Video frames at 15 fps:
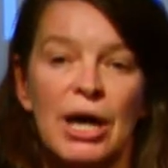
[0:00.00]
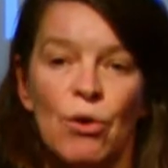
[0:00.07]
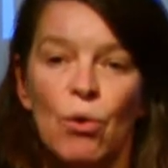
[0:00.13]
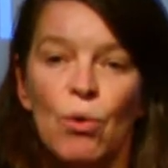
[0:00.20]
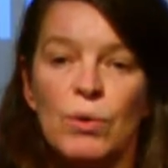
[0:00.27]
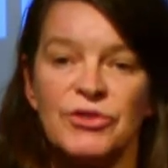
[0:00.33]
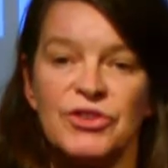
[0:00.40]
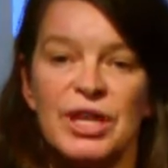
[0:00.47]
and
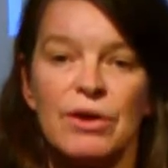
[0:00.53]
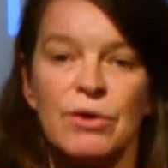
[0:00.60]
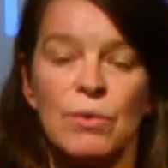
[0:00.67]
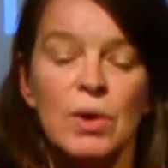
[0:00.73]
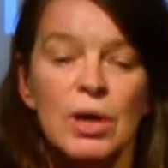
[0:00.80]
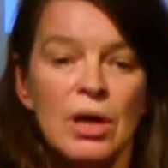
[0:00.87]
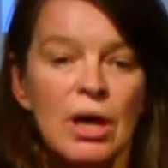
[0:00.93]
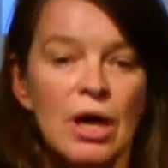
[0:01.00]
Horse
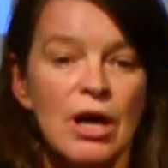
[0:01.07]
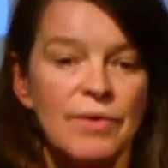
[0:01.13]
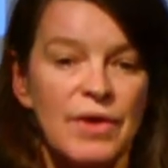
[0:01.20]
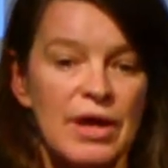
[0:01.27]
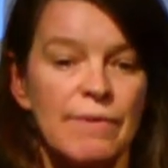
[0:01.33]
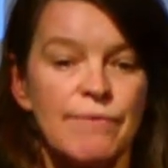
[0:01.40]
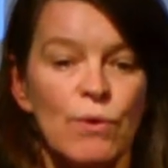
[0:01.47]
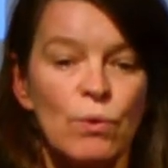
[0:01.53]
Hill.
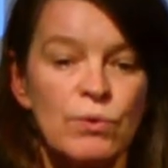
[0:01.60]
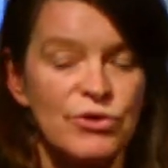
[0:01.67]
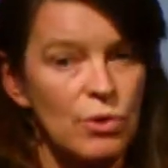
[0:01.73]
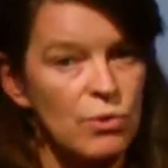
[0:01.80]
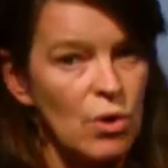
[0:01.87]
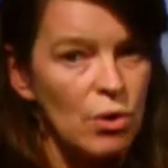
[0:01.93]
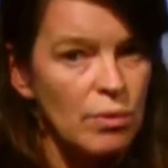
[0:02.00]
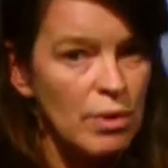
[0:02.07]
They've
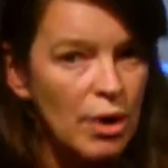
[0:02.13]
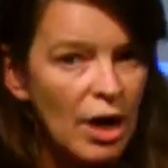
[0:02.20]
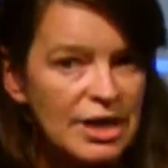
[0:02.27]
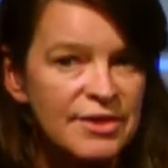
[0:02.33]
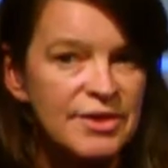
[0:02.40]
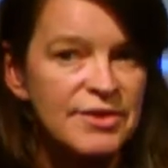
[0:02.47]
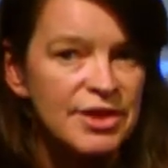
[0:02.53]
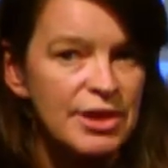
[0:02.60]
also got
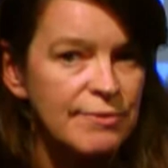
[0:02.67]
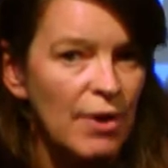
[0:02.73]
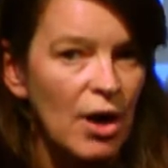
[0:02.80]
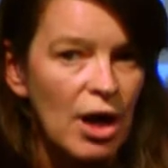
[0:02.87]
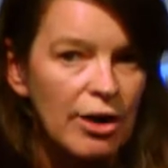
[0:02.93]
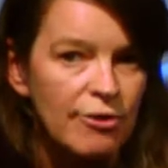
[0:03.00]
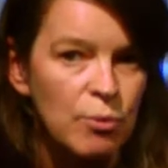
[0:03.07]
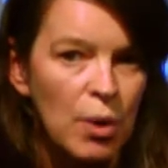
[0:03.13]
licenses for
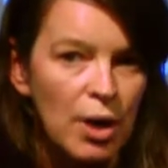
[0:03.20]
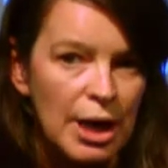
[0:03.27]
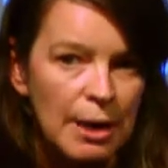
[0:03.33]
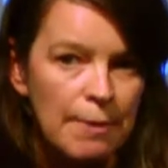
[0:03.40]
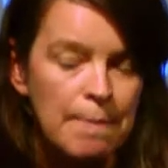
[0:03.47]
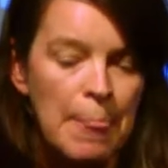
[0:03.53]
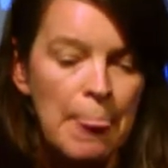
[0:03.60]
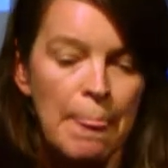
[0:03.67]
Isle of
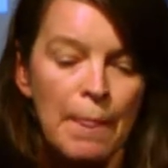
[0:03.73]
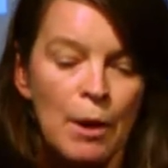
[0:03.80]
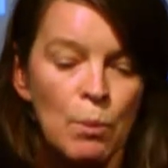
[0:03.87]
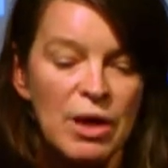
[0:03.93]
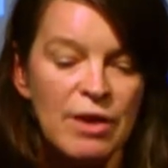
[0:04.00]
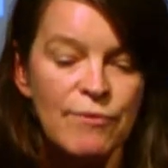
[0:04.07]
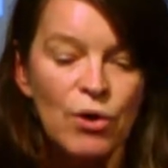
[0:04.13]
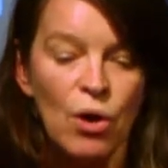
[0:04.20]
Wight.
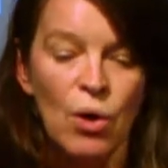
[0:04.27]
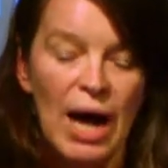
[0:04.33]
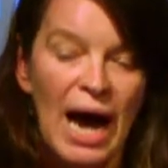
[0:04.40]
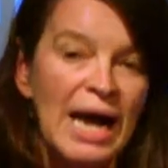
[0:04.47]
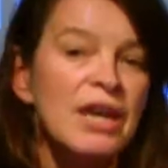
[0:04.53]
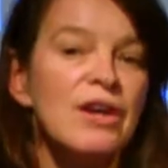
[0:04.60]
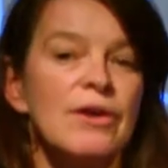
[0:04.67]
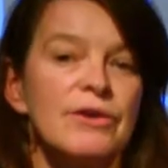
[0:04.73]
We've got
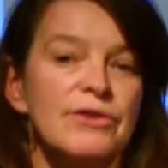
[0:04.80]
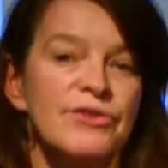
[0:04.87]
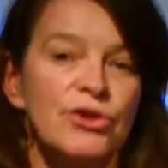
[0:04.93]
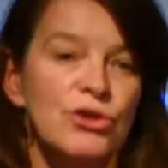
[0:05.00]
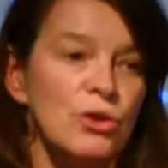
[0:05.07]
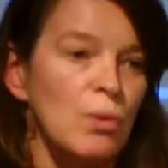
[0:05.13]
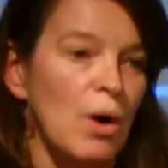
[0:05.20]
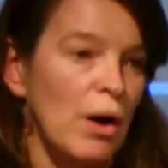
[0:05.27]

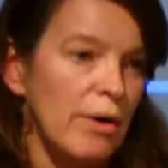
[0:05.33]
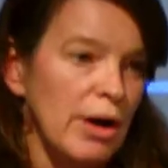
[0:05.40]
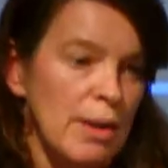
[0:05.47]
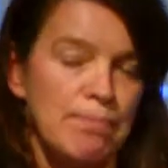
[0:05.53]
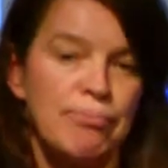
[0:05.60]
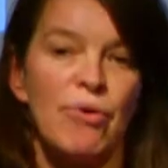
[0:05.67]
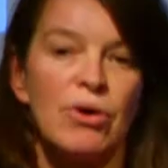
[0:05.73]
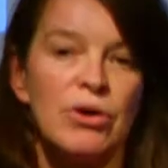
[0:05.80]
Angus, who are
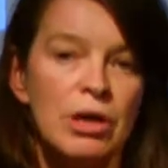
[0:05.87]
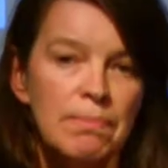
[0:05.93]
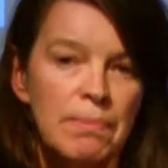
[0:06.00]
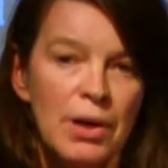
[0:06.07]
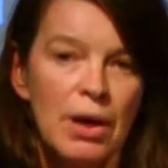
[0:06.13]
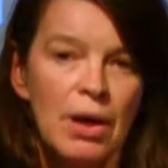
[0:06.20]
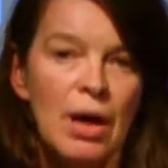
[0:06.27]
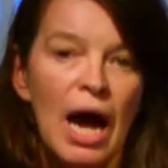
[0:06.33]
at Brockham
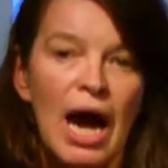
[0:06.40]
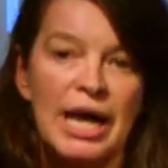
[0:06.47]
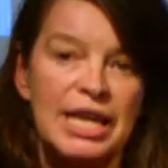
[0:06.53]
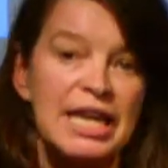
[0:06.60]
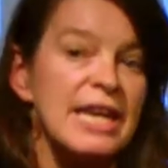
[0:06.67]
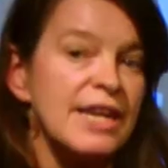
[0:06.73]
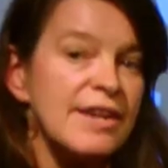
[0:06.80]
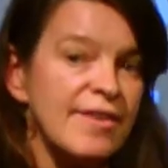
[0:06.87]

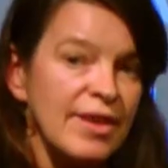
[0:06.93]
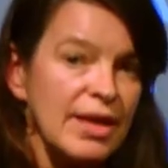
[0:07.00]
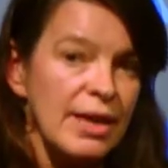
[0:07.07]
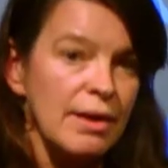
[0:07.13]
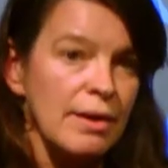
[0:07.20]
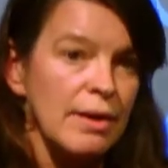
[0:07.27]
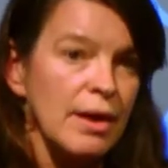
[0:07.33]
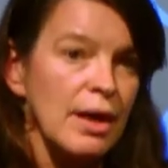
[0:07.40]
and
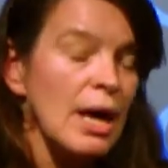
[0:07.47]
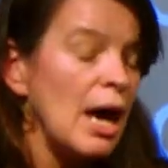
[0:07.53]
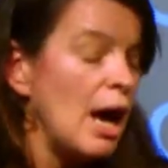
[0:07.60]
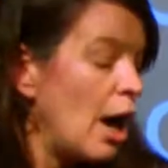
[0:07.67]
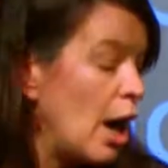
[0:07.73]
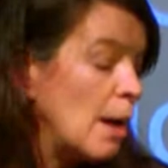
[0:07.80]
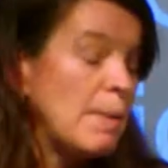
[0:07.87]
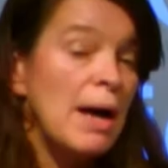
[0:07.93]
Lidsey,
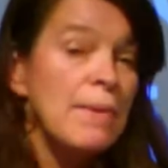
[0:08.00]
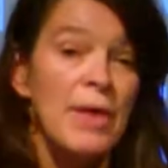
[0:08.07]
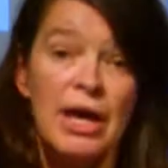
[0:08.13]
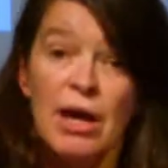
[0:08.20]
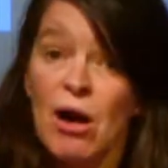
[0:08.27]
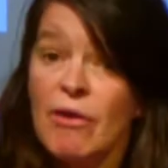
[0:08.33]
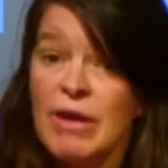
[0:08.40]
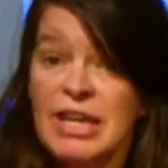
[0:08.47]
and
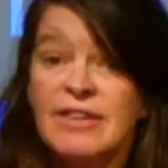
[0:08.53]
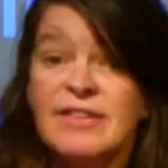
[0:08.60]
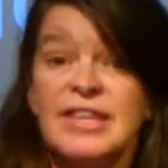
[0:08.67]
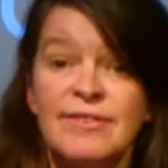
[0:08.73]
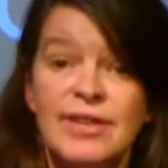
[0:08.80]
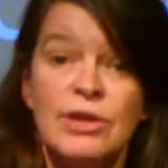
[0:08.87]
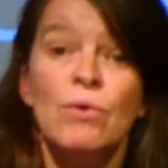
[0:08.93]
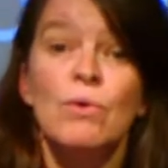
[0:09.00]
they are
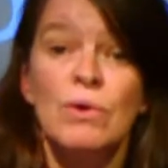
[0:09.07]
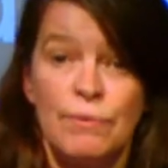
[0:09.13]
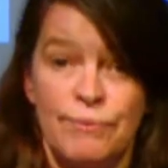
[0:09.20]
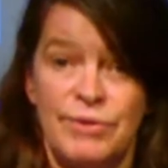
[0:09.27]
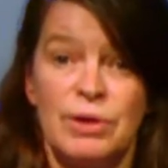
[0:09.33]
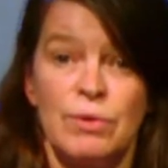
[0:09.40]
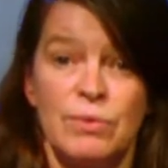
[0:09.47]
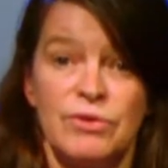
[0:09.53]
existing oil
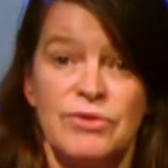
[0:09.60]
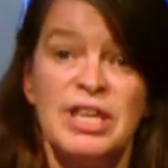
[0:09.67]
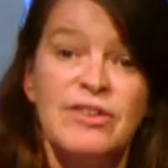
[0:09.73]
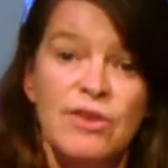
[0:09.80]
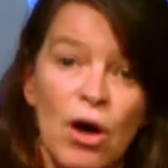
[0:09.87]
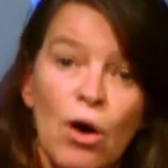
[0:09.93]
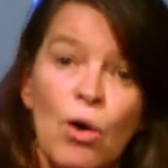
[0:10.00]
fields. These are